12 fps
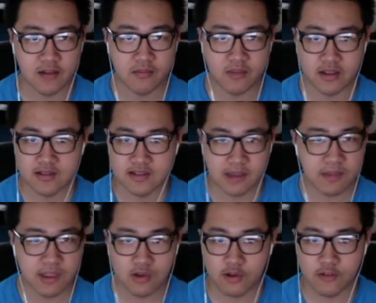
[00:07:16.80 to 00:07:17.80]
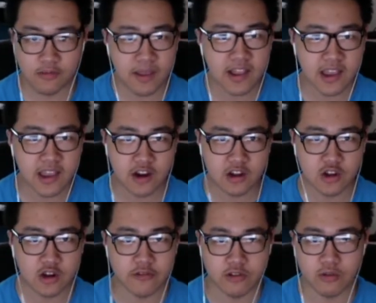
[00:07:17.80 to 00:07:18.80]
Same thing with a meta
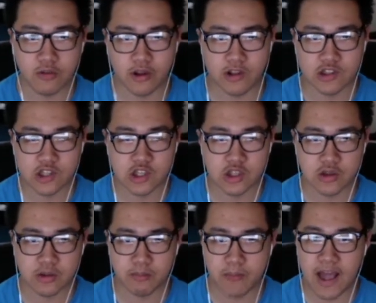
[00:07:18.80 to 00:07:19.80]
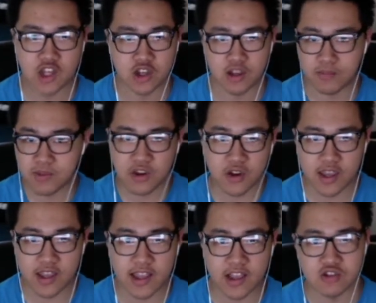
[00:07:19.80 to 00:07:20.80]
character. If you want to match on a
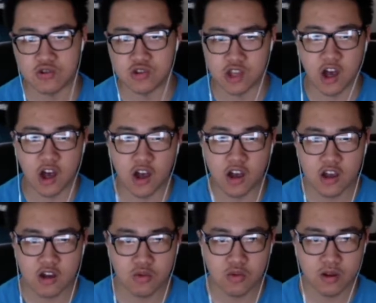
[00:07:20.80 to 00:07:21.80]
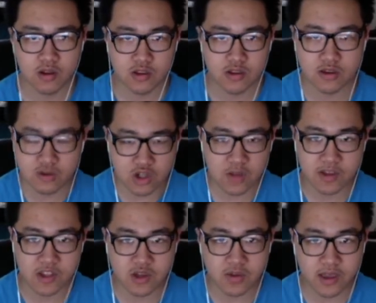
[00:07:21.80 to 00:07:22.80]
period, as you saw, you should be
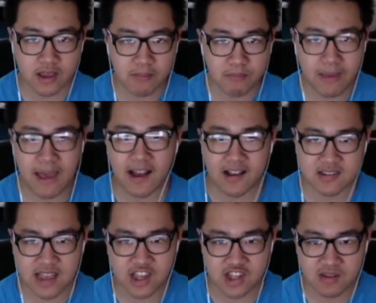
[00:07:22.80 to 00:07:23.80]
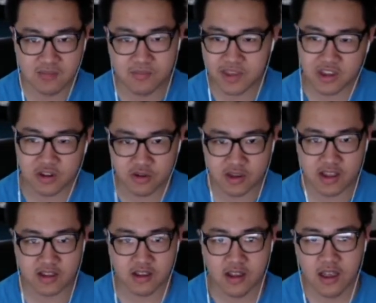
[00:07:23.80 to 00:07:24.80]
doing backslash
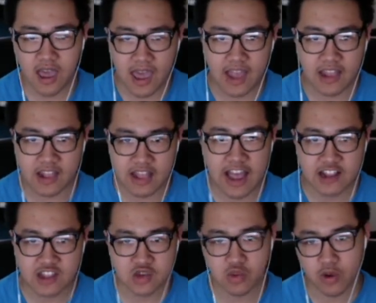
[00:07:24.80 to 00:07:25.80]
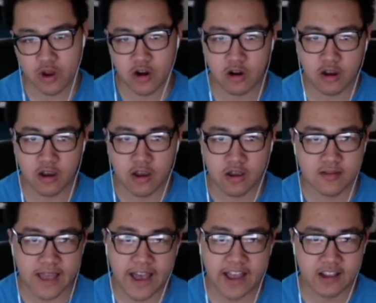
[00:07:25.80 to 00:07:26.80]
period. And that's where
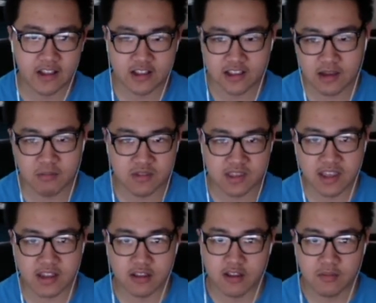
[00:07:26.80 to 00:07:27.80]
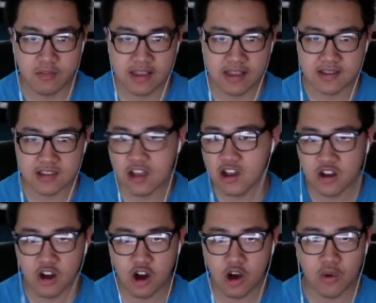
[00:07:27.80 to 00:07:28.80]
that comes in, because it's
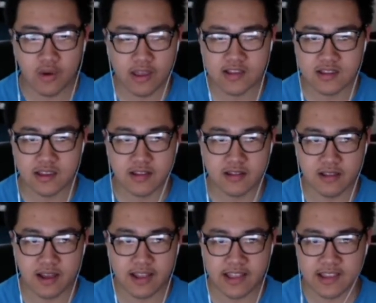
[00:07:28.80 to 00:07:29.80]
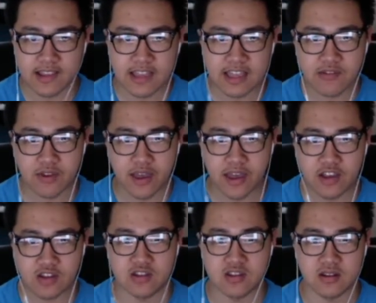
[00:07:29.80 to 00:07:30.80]
not always, I like to think of it
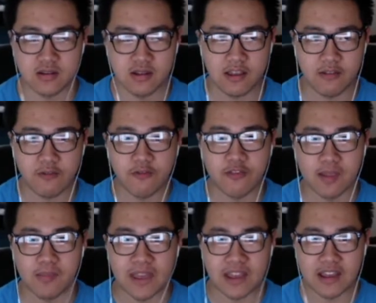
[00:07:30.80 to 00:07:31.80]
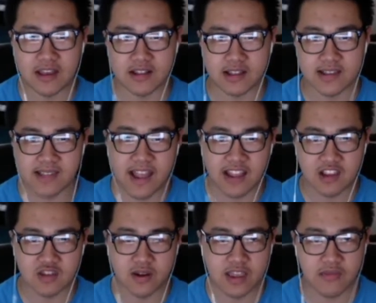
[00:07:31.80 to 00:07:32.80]
as flipping the
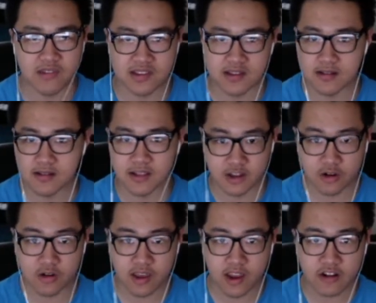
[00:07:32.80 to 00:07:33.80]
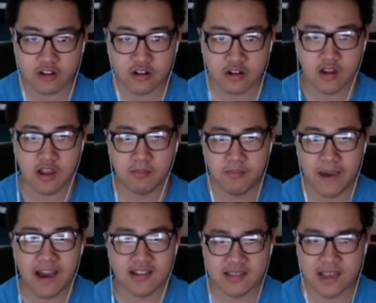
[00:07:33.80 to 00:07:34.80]
status, right? If it's a literal character,
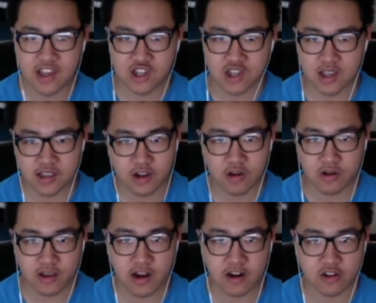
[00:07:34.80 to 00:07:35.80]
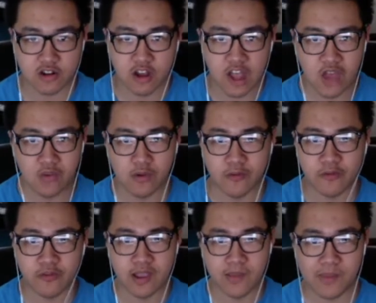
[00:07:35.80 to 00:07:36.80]
backslash a literal character will
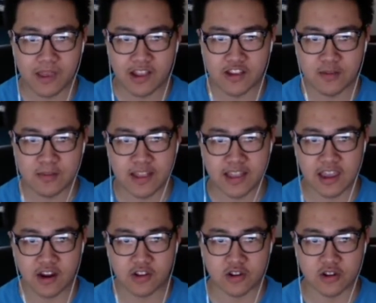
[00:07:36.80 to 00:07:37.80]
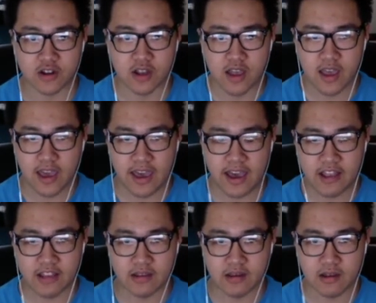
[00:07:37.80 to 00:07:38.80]
flip it into a meta character,
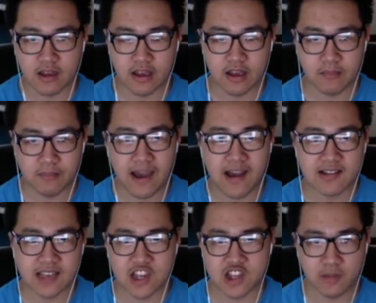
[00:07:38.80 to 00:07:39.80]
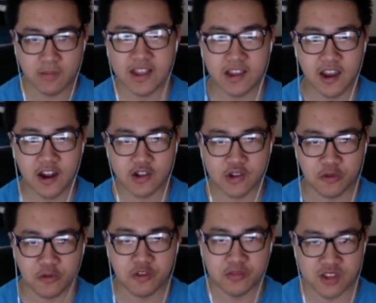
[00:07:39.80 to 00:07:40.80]
and backslash a meta character
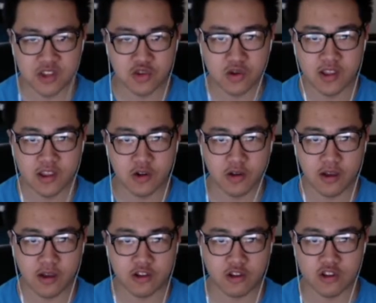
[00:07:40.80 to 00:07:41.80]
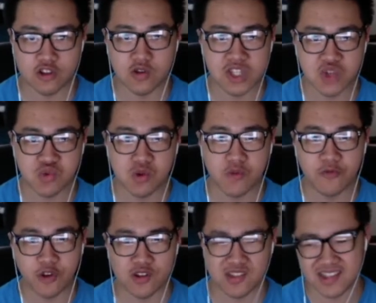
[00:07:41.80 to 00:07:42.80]
flips into a literal character. It's used to
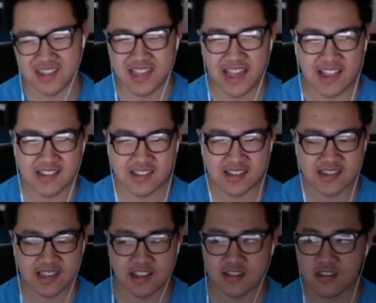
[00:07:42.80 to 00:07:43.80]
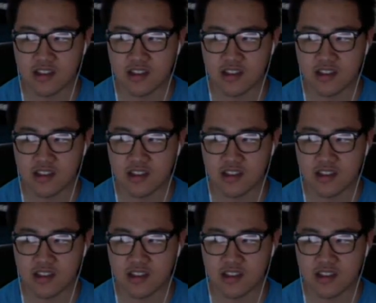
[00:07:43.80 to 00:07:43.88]
reverse its status in a sense.